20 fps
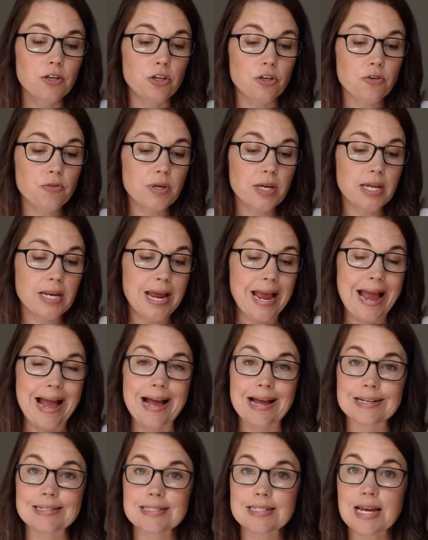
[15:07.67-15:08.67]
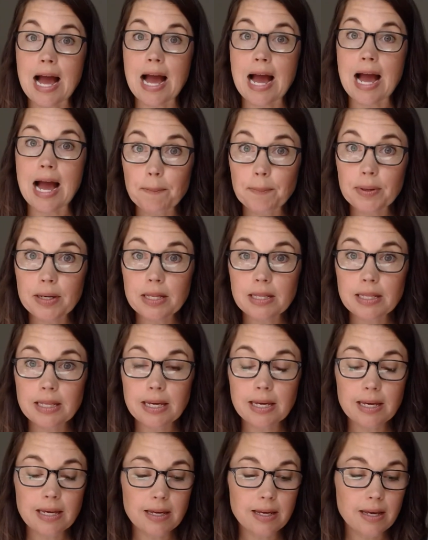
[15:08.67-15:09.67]
You can add
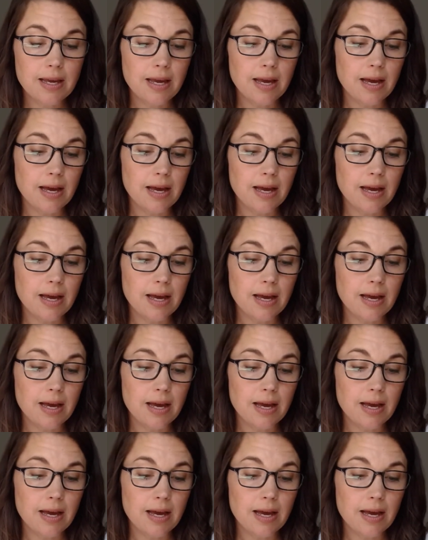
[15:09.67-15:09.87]
topically.